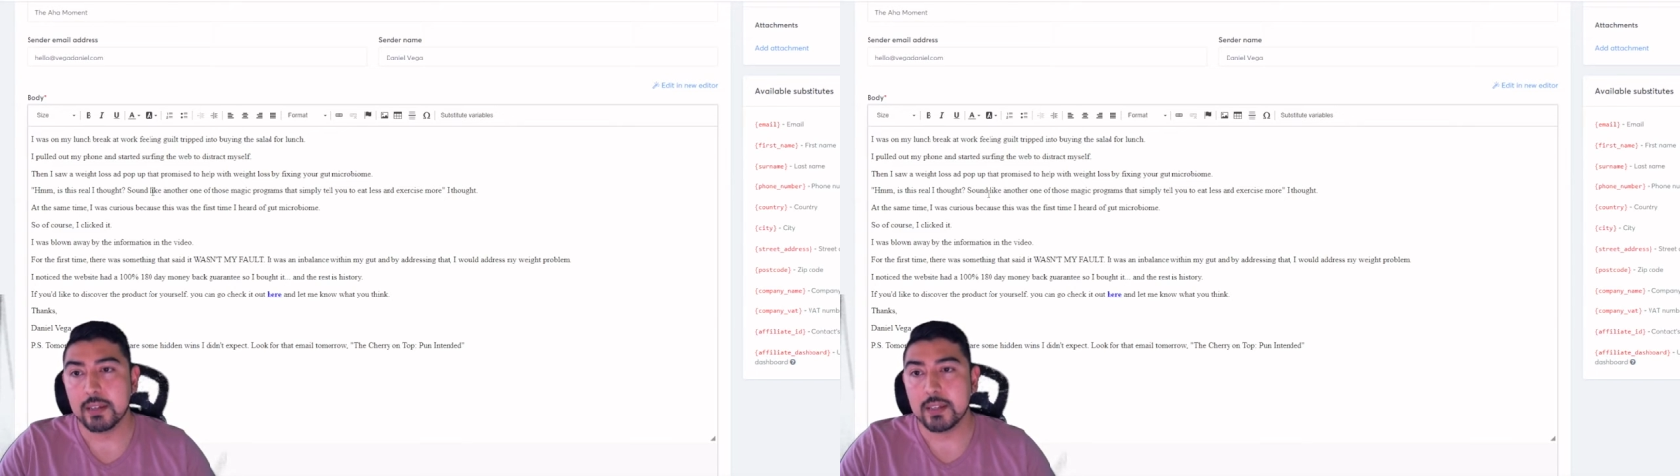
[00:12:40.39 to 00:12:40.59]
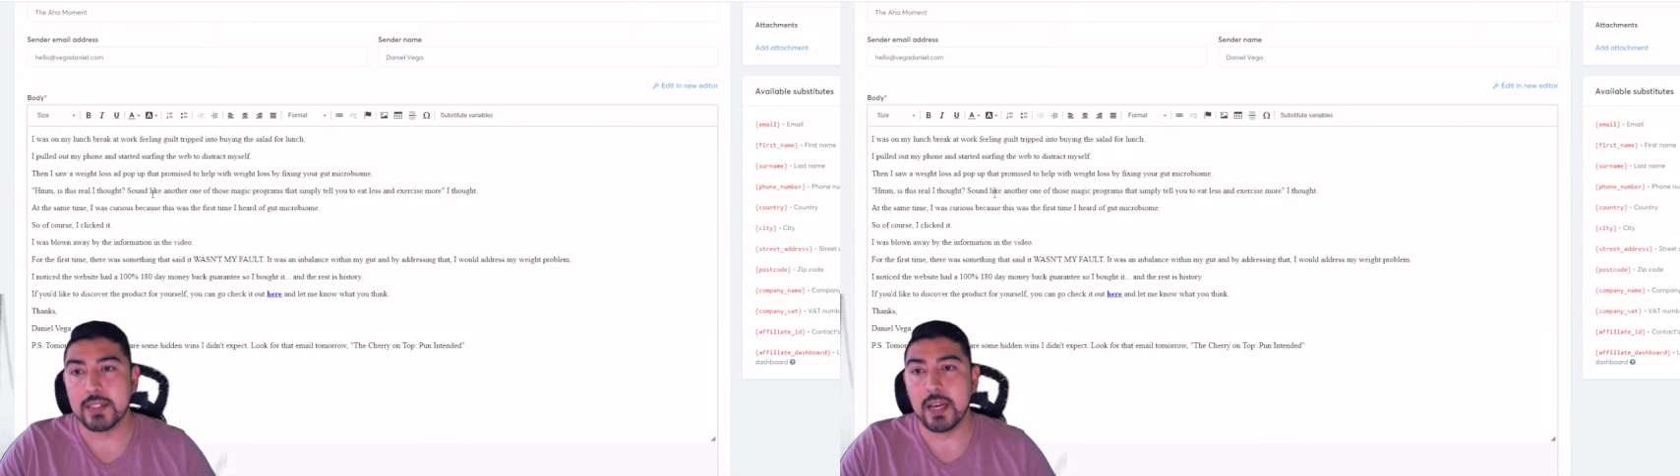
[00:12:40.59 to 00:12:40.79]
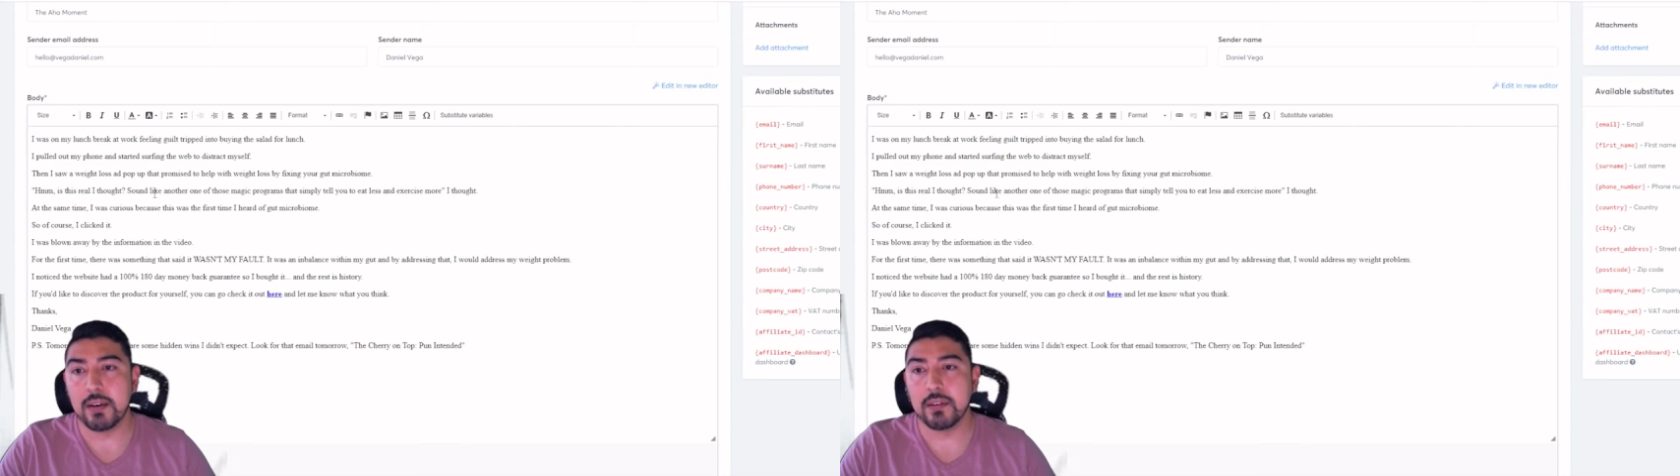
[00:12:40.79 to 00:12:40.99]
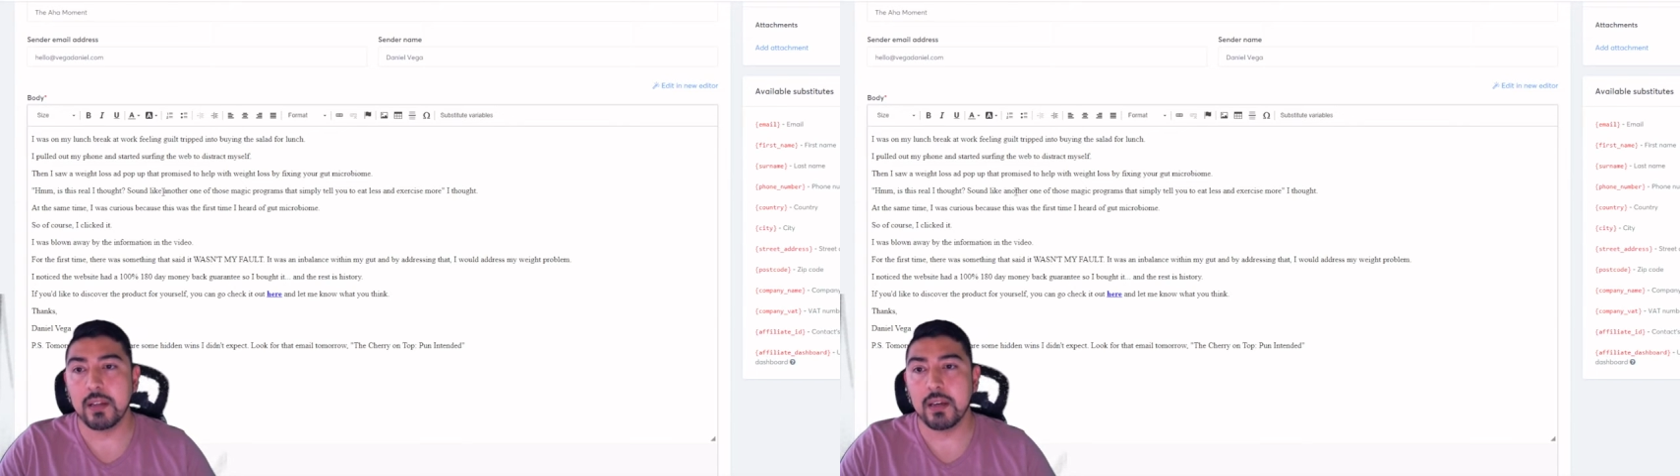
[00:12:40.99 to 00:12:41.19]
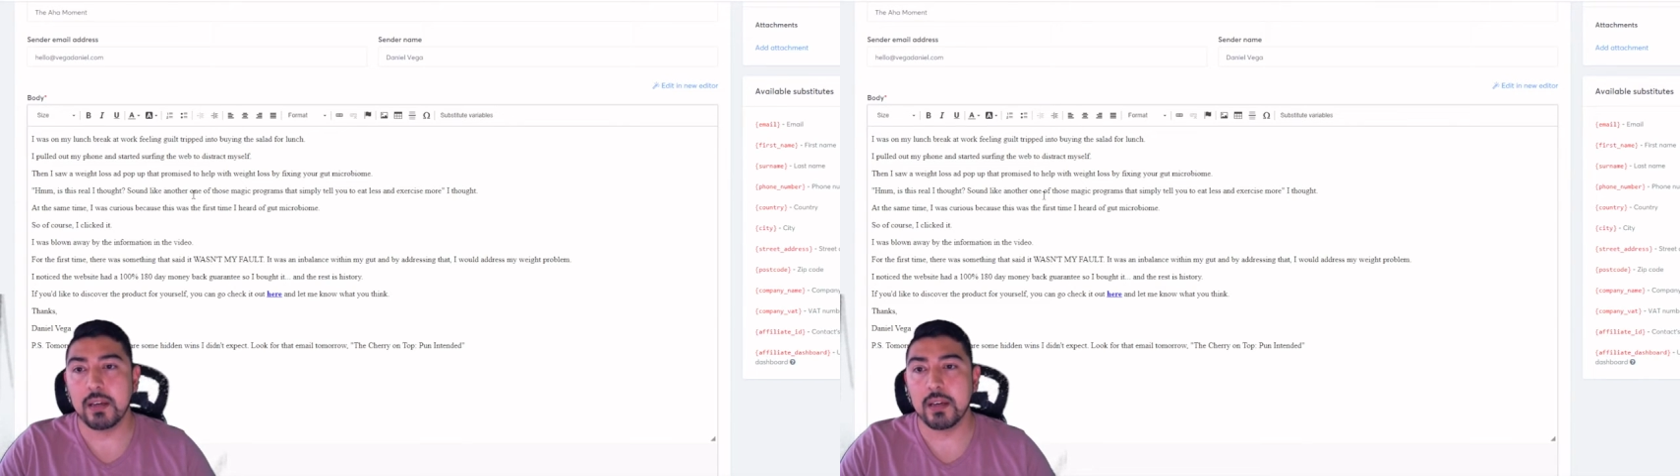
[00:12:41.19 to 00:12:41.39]
Sound
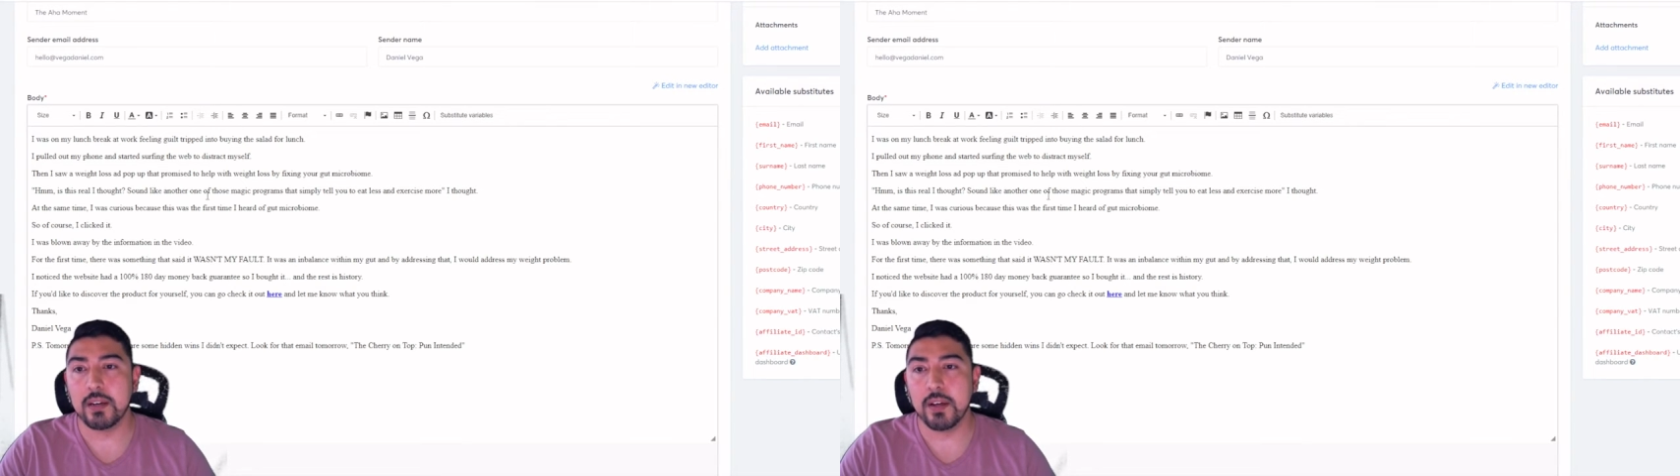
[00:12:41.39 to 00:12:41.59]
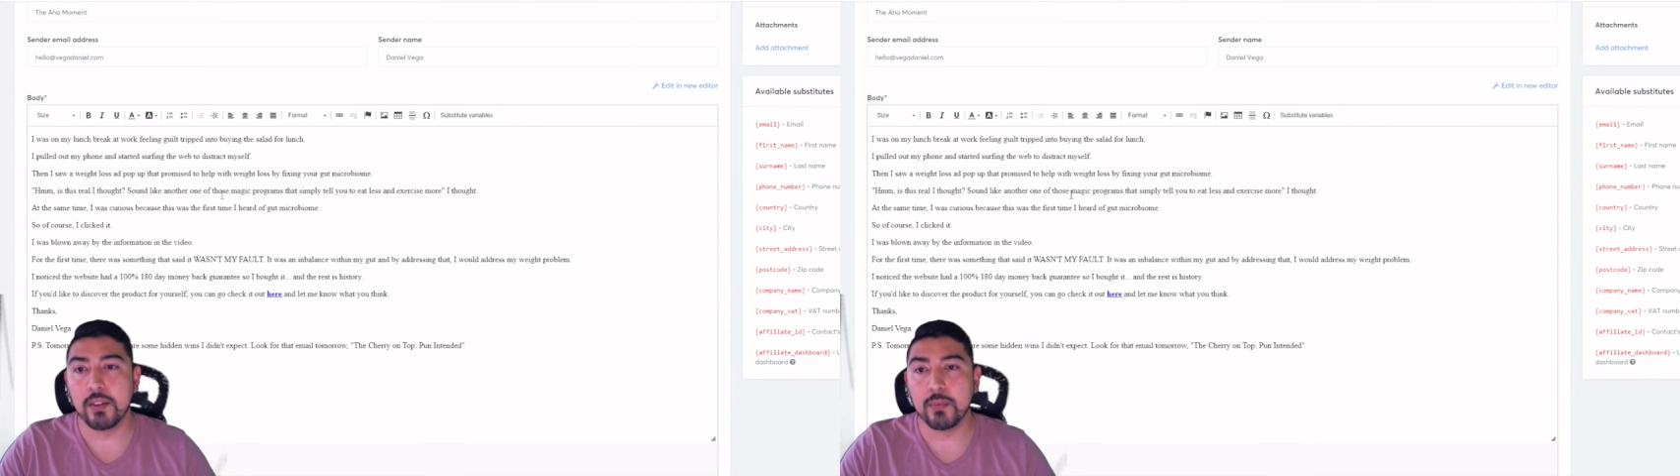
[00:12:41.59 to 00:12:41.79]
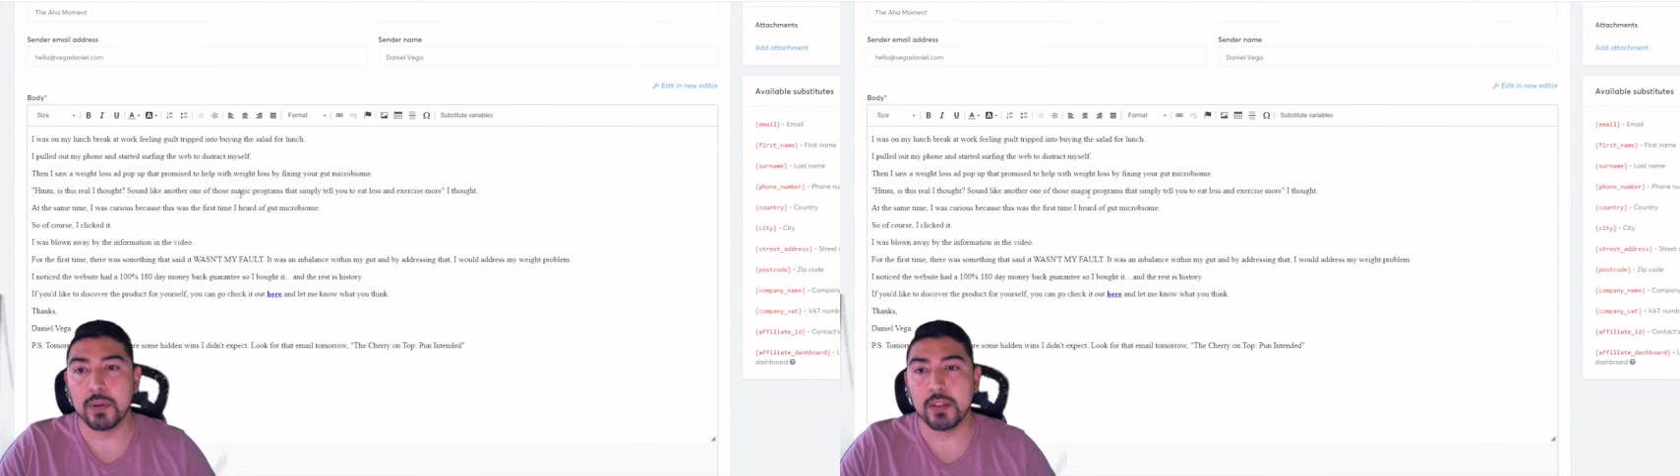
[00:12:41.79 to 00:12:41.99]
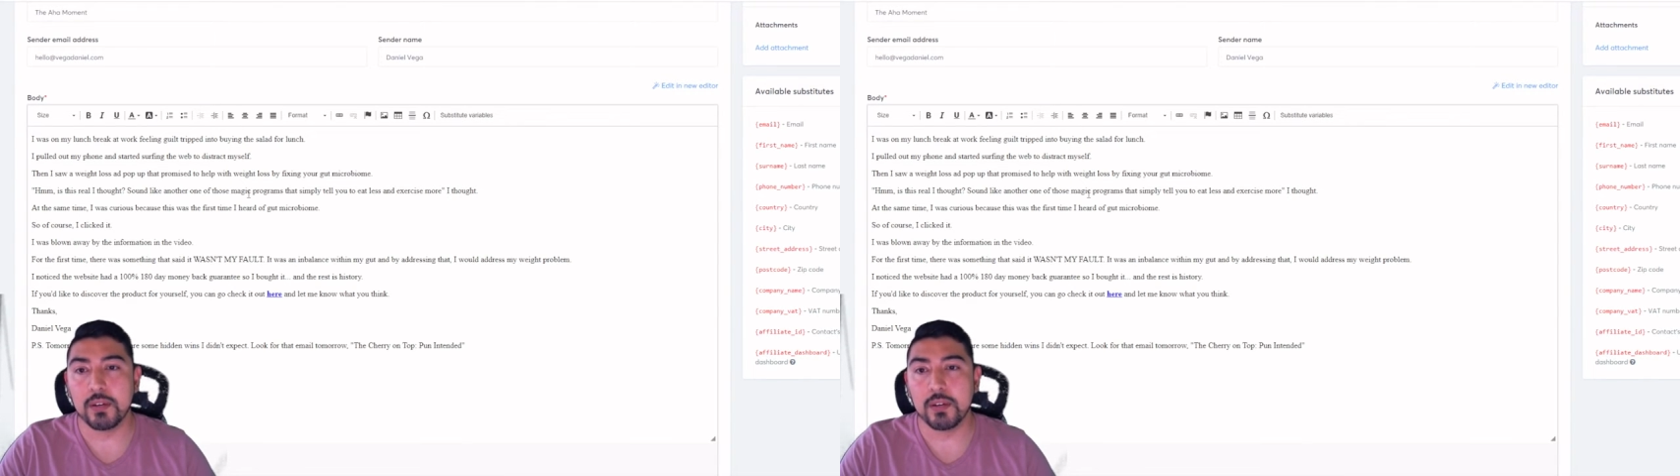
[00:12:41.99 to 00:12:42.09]
like another one of